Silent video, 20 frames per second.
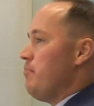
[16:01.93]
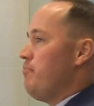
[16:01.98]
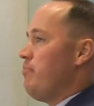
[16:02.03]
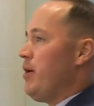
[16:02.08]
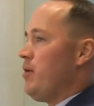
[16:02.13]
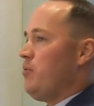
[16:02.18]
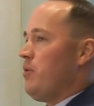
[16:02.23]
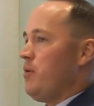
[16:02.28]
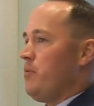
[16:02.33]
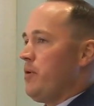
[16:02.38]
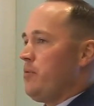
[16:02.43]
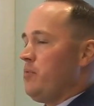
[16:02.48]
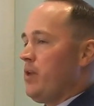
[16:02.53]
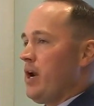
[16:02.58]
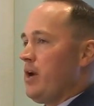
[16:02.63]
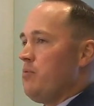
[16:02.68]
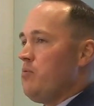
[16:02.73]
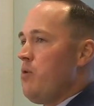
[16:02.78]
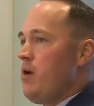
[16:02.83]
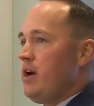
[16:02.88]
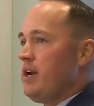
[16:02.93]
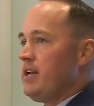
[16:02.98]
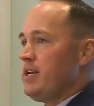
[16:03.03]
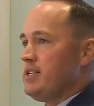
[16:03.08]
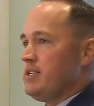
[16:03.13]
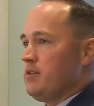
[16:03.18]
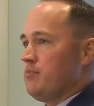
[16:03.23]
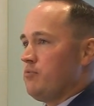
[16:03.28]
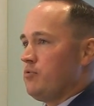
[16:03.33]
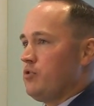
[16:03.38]
But what I wanted
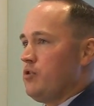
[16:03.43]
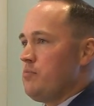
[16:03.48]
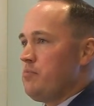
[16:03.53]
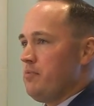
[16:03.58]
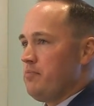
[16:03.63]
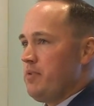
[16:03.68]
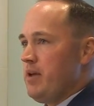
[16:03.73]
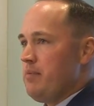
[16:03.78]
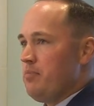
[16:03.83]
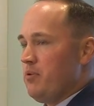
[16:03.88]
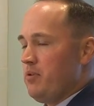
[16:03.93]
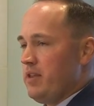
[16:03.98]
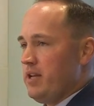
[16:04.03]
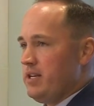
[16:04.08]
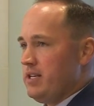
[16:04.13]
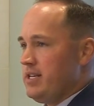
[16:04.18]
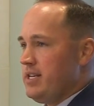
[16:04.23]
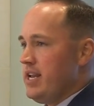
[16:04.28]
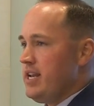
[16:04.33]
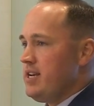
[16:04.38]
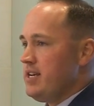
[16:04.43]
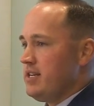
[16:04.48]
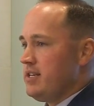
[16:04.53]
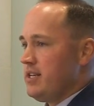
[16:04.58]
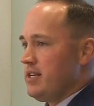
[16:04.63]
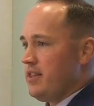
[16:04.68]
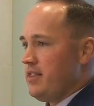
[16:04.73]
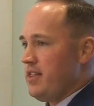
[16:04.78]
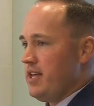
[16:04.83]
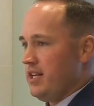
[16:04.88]
is a group of people that didn't
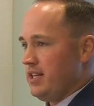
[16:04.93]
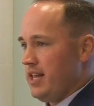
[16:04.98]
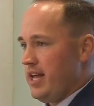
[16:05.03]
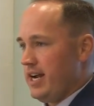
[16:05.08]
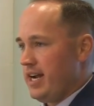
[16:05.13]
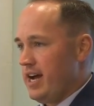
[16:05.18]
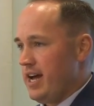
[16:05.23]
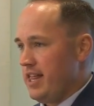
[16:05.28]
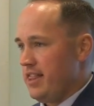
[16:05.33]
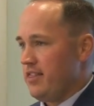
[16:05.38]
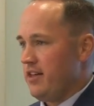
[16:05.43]
think like I